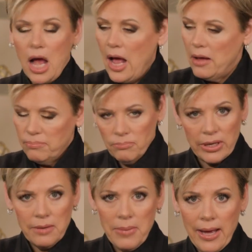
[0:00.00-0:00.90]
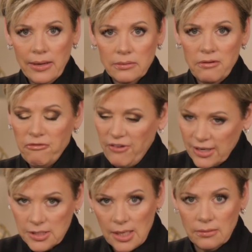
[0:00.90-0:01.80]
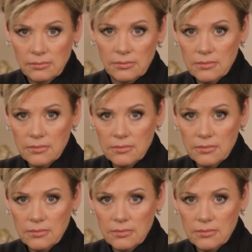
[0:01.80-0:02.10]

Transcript: Uh uh-uh. uh bring it back, fix it,